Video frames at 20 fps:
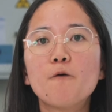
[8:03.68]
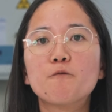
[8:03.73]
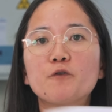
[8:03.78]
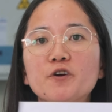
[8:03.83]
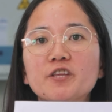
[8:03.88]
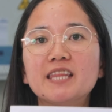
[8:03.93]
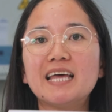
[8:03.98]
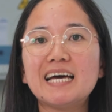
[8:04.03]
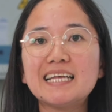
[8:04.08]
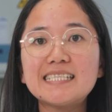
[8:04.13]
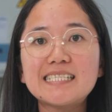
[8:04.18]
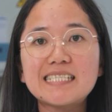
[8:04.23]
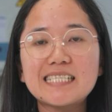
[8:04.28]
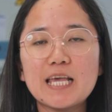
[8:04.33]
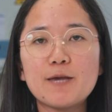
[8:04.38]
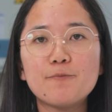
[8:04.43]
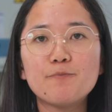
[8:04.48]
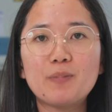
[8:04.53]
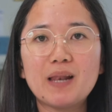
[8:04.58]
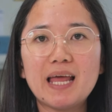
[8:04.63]
for that
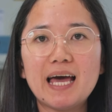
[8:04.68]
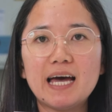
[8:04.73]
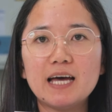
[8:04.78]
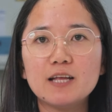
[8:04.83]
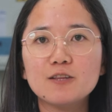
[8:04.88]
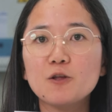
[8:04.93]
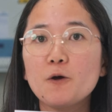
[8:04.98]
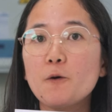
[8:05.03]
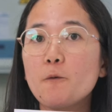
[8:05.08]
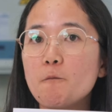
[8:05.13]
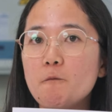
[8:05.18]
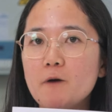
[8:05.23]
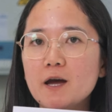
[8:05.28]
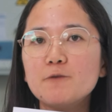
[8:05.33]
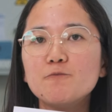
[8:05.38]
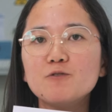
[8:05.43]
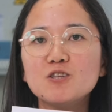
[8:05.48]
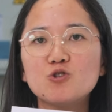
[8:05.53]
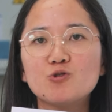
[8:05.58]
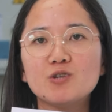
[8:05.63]
same plant,
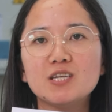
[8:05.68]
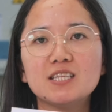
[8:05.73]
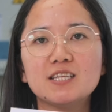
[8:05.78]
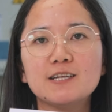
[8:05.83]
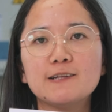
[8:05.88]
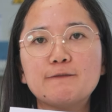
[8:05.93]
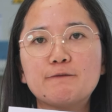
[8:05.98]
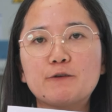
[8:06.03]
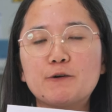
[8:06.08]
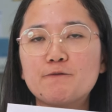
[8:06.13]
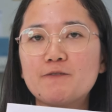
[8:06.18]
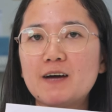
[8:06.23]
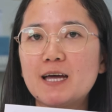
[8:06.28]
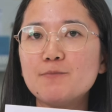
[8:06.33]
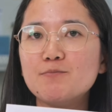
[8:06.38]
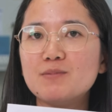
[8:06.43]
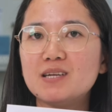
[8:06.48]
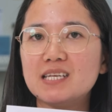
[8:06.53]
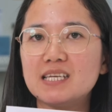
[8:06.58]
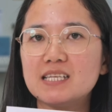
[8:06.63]
when we treated for
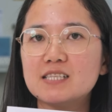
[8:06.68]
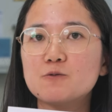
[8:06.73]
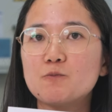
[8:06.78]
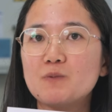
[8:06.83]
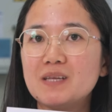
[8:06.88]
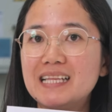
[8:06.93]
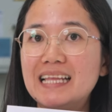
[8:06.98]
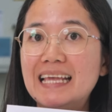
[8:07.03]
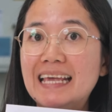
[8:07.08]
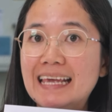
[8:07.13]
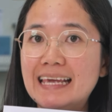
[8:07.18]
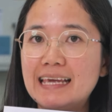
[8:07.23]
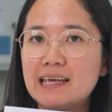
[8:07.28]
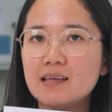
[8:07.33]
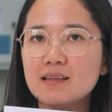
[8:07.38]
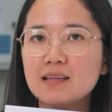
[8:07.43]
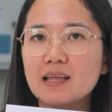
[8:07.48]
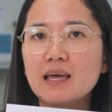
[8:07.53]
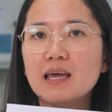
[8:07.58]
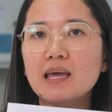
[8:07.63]
5 minutes with
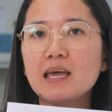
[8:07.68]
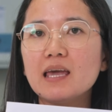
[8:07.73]
heat,